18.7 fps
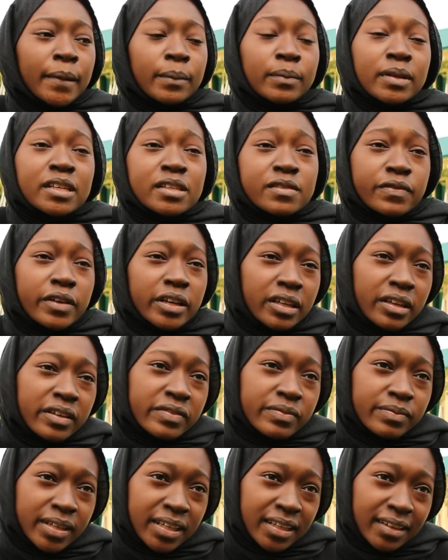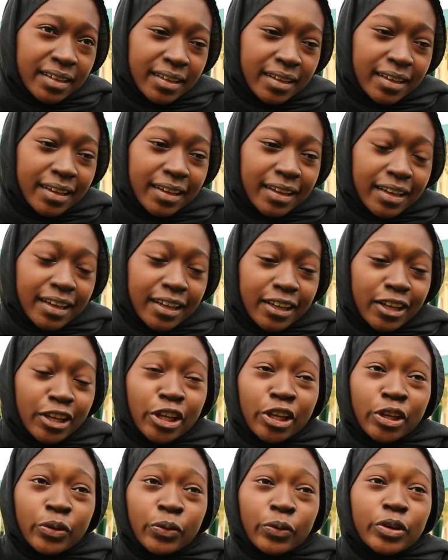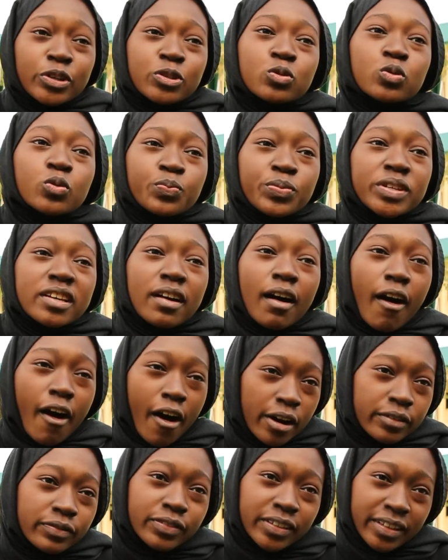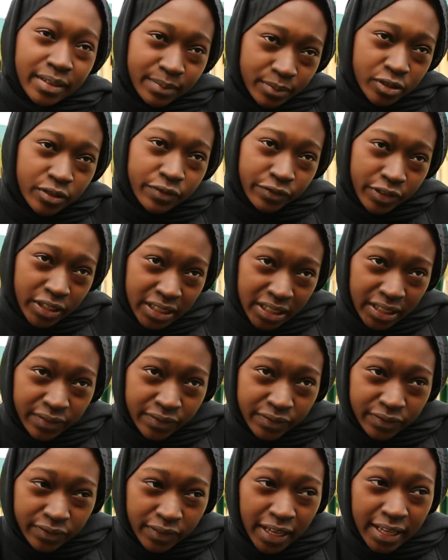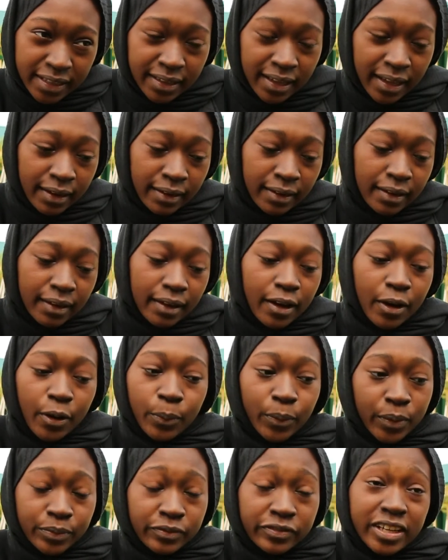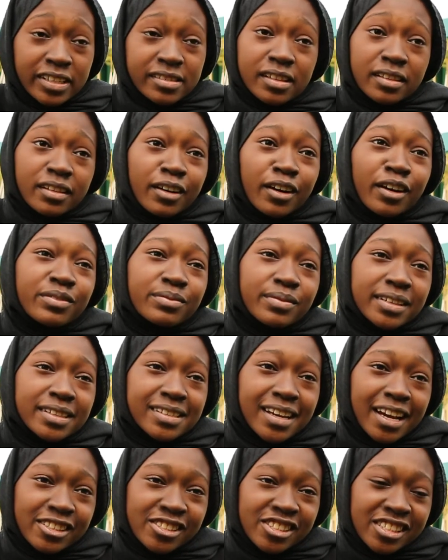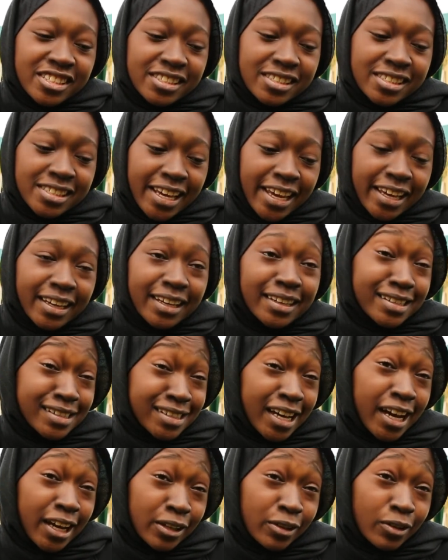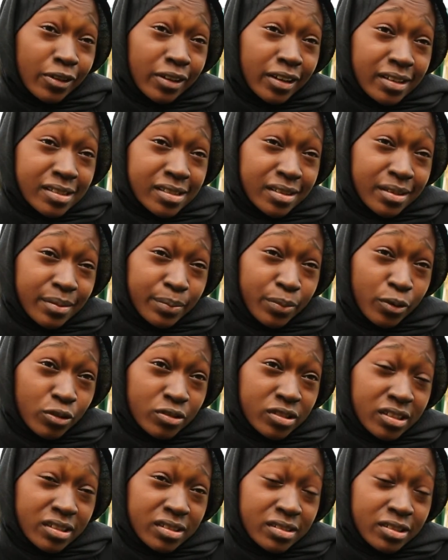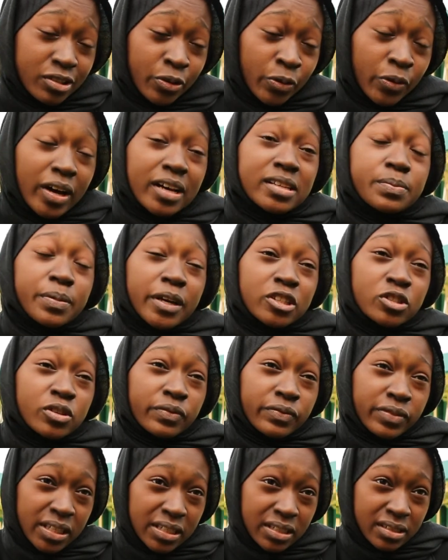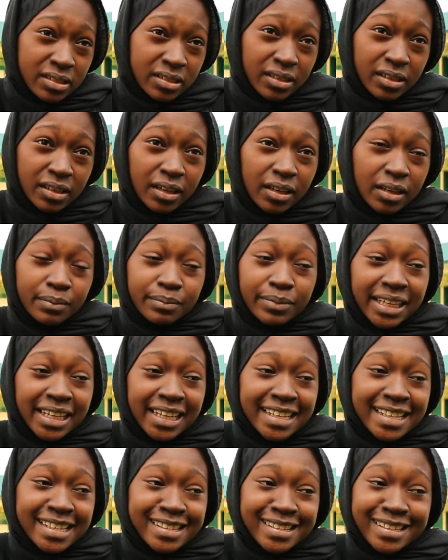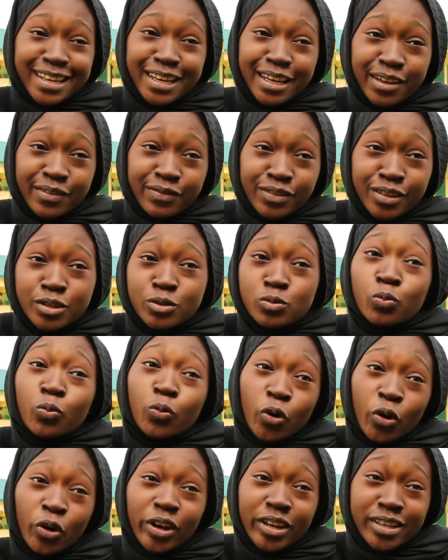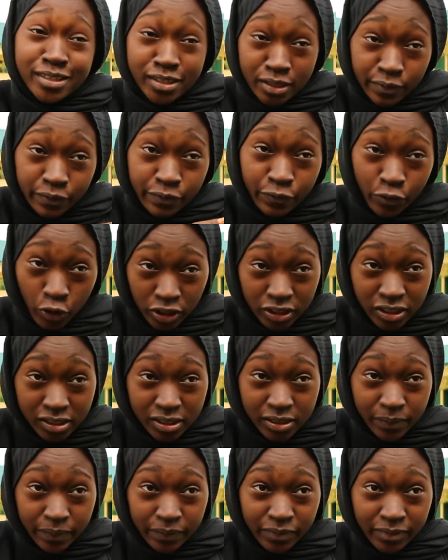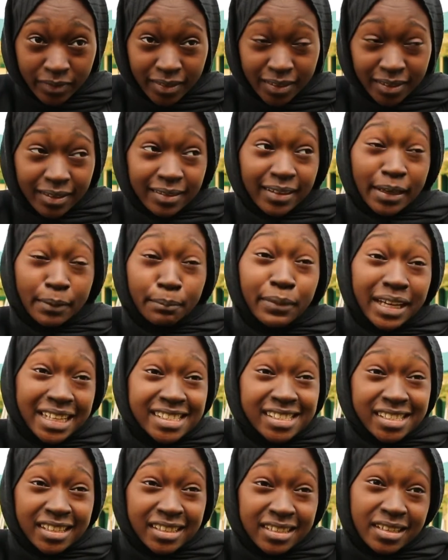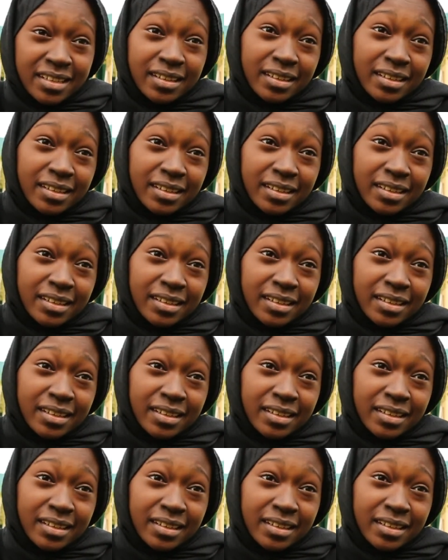he's forgive me, it would be hard for them to forgive. And then I'm advising the government to actually take dialogue as an important aspect of it, because if this war isn't fought, like mentally,